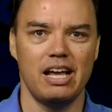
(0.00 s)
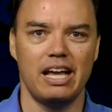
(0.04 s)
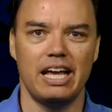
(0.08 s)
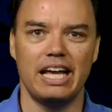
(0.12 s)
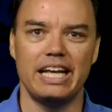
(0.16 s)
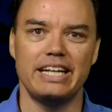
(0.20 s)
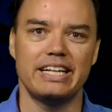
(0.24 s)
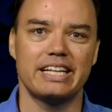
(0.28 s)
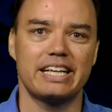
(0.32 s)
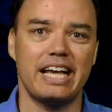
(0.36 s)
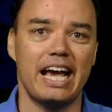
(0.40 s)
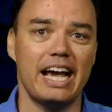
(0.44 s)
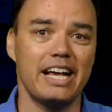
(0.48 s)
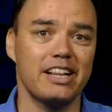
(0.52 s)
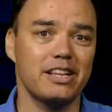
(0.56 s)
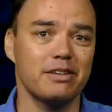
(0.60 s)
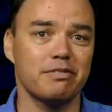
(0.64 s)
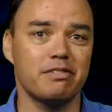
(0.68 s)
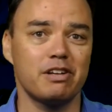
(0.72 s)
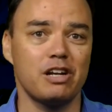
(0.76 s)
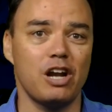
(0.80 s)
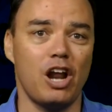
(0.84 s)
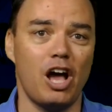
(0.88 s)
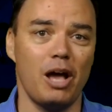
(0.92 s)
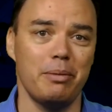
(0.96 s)
In the case of
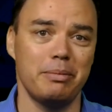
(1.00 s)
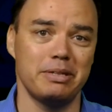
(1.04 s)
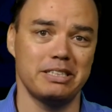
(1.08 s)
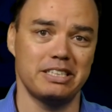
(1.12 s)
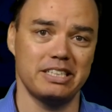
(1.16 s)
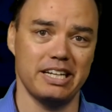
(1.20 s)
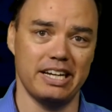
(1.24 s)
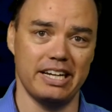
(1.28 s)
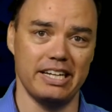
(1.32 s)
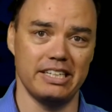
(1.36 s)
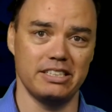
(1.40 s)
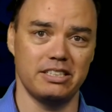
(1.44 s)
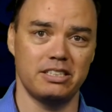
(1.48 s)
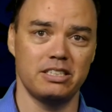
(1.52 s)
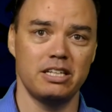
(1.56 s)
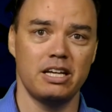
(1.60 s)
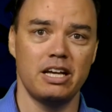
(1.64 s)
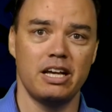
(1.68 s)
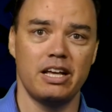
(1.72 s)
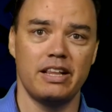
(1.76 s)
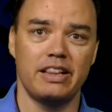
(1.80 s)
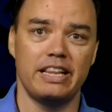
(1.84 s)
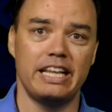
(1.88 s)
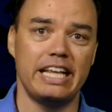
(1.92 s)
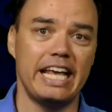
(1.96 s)
climate change,
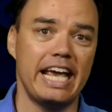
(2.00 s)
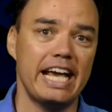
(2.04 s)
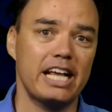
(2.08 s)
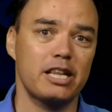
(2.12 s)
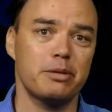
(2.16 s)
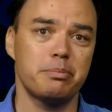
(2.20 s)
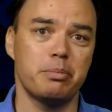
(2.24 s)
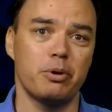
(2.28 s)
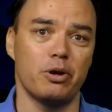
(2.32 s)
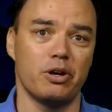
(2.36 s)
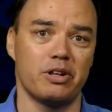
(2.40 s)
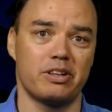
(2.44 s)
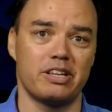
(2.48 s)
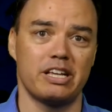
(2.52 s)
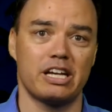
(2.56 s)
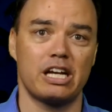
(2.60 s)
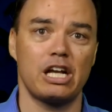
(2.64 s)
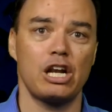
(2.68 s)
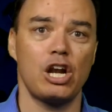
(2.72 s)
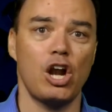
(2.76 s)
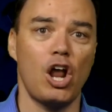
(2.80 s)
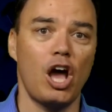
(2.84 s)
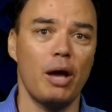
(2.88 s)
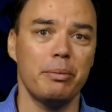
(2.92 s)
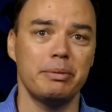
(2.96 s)
the experts are
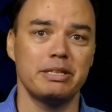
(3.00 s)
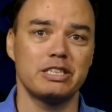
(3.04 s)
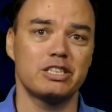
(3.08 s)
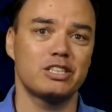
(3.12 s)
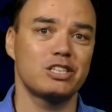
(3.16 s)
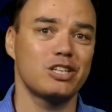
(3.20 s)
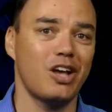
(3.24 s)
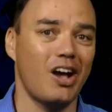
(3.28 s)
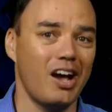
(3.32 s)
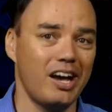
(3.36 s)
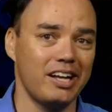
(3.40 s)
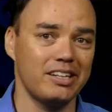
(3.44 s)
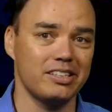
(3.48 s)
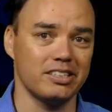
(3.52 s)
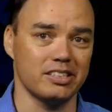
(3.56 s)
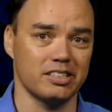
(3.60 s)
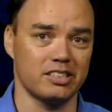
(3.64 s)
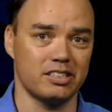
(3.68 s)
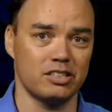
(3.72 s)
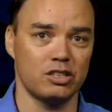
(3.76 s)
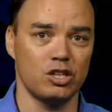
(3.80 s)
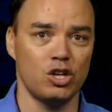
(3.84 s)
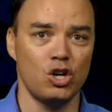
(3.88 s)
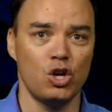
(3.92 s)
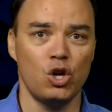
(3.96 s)
climate
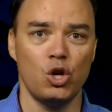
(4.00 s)
scientists